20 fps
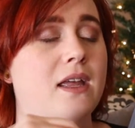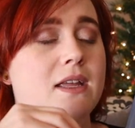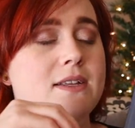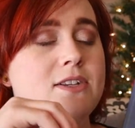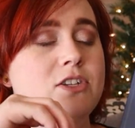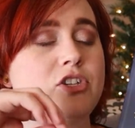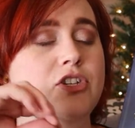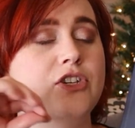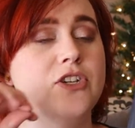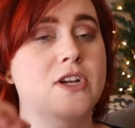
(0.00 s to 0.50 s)

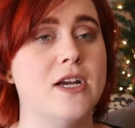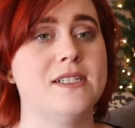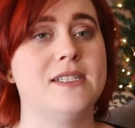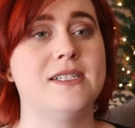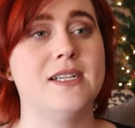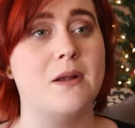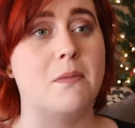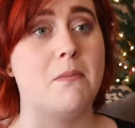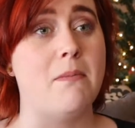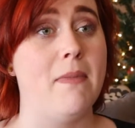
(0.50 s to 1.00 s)
is
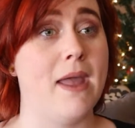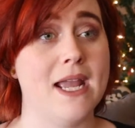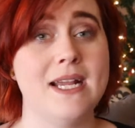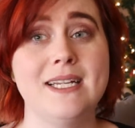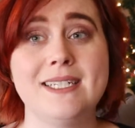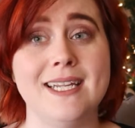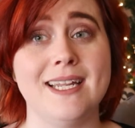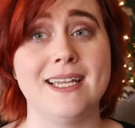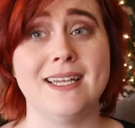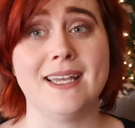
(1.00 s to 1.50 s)
just an
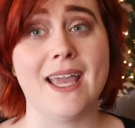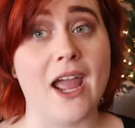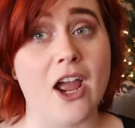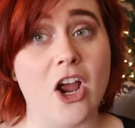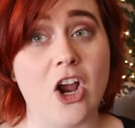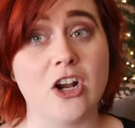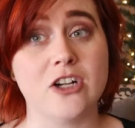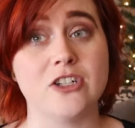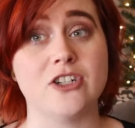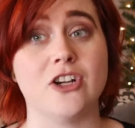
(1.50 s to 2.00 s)
amazing
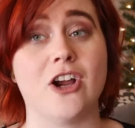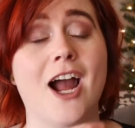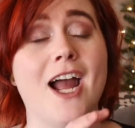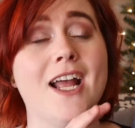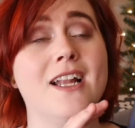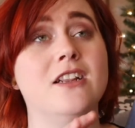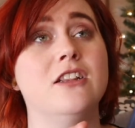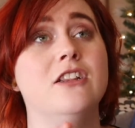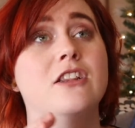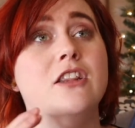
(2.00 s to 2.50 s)
character.
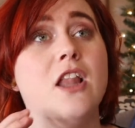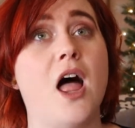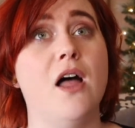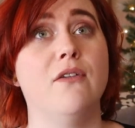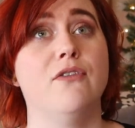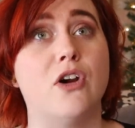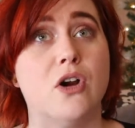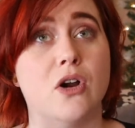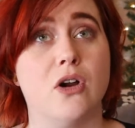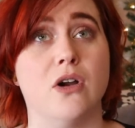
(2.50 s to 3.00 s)
I
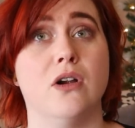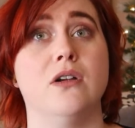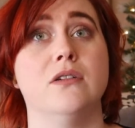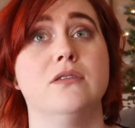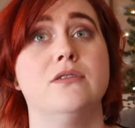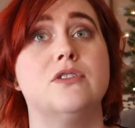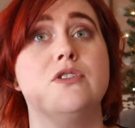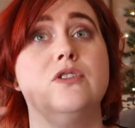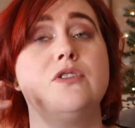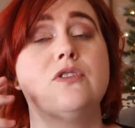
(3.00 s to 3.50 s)
love
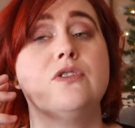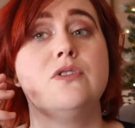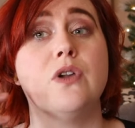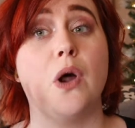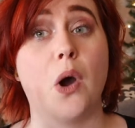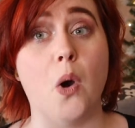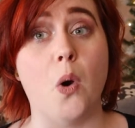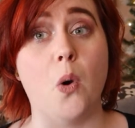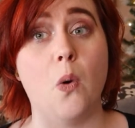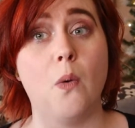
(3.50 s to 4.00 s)
her
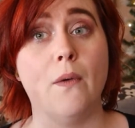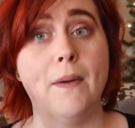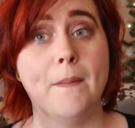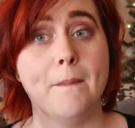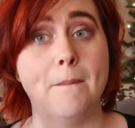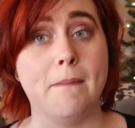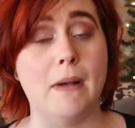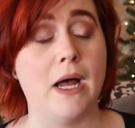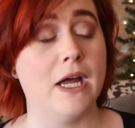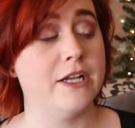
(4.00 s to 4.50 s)
so
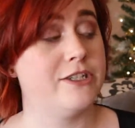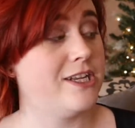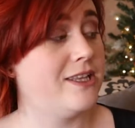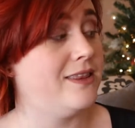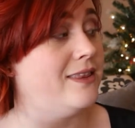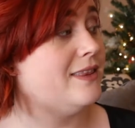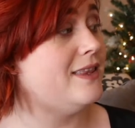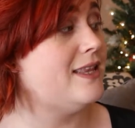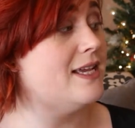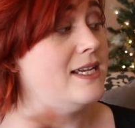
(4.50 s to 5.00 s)
much,
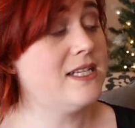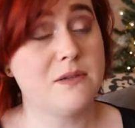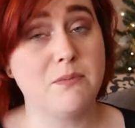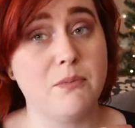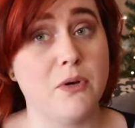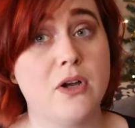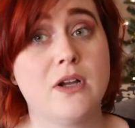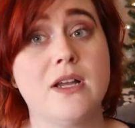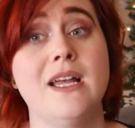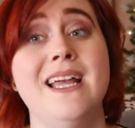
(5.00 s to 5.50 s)
and this
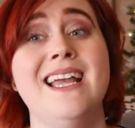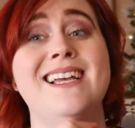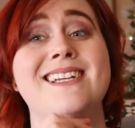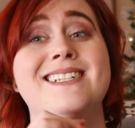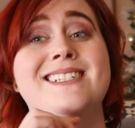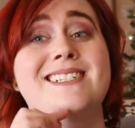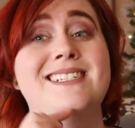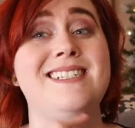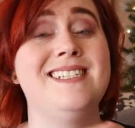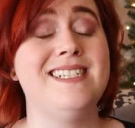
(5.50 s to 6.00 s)
book
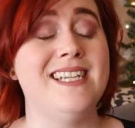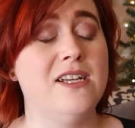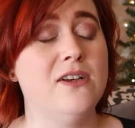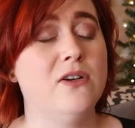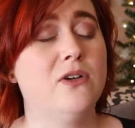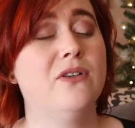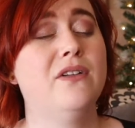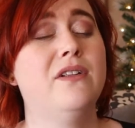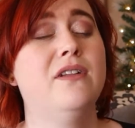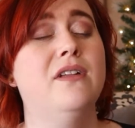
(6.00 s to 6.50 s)

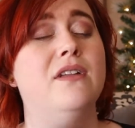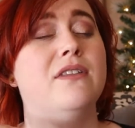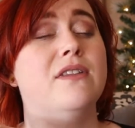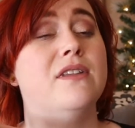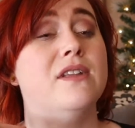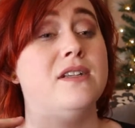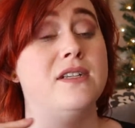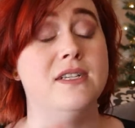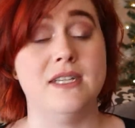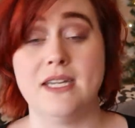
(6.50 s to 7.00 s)
sealed
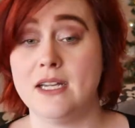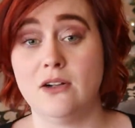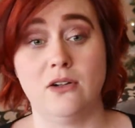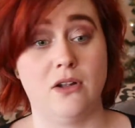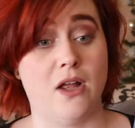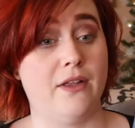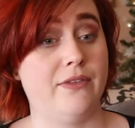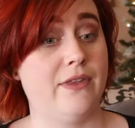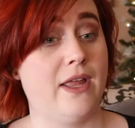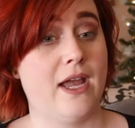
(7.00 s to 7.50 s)
the
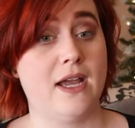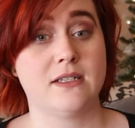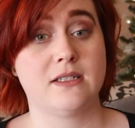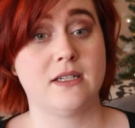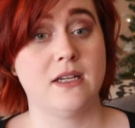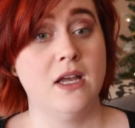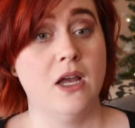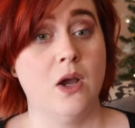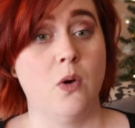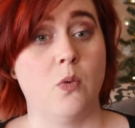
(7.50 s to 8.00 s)
deal on
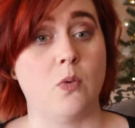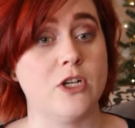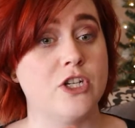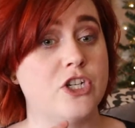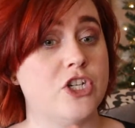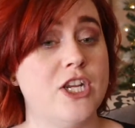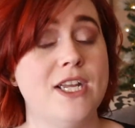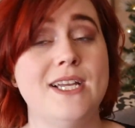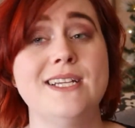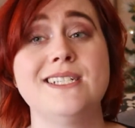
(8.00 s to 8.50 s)
that. When
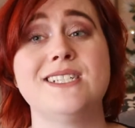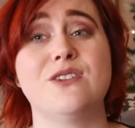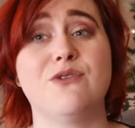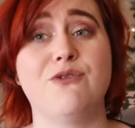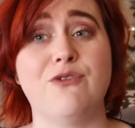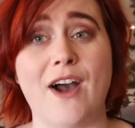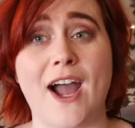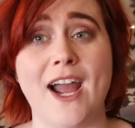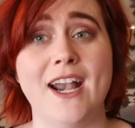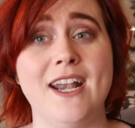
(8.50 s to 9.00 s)
she is
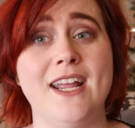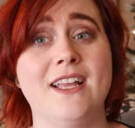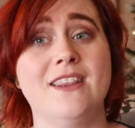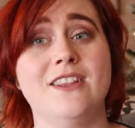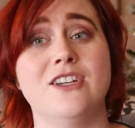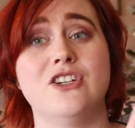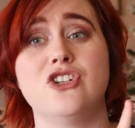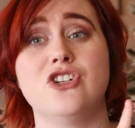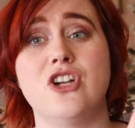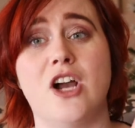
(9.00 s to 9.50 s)

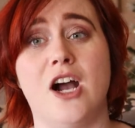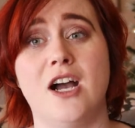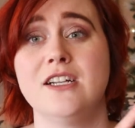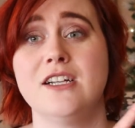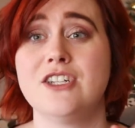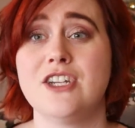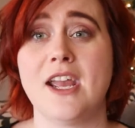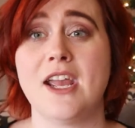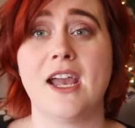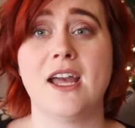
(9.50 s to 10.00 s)
fighting the
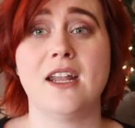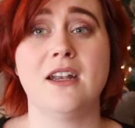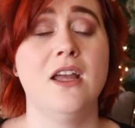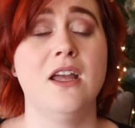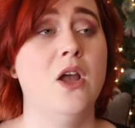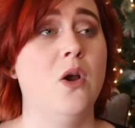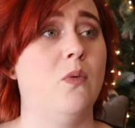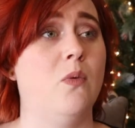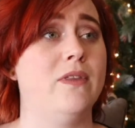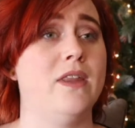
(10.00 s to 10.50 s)
Shanshan
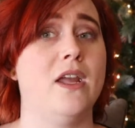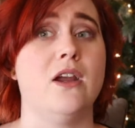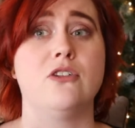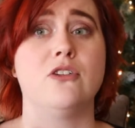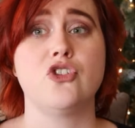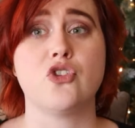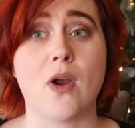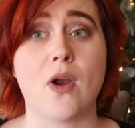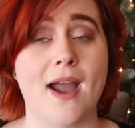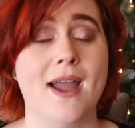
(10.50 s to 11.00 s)
when they
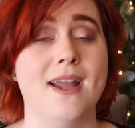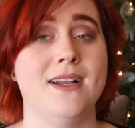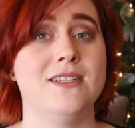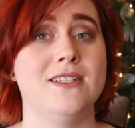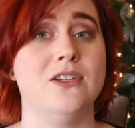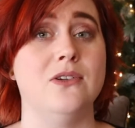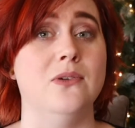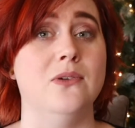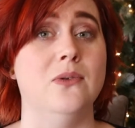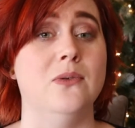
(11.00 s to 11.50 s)
are
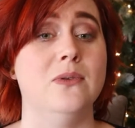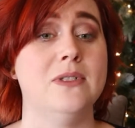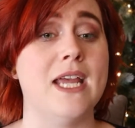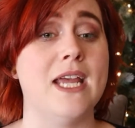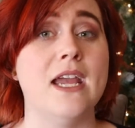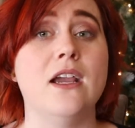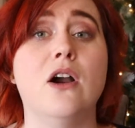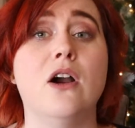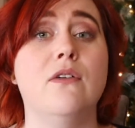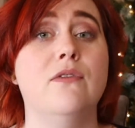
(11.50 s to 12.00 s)
trying to
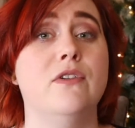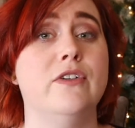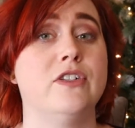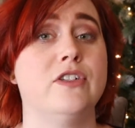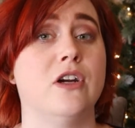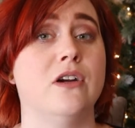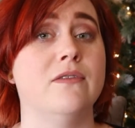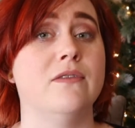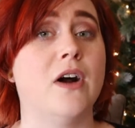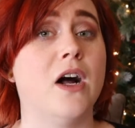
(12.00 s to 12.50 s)
take over
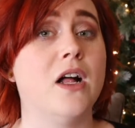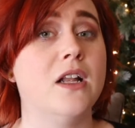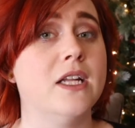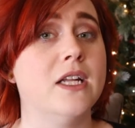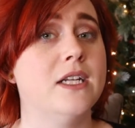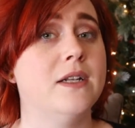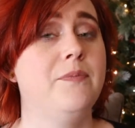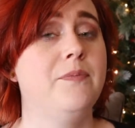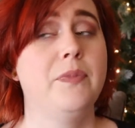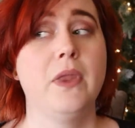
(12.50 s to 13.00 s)

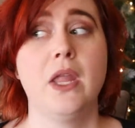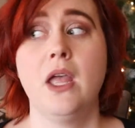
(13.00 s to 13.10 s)
Tarvalin,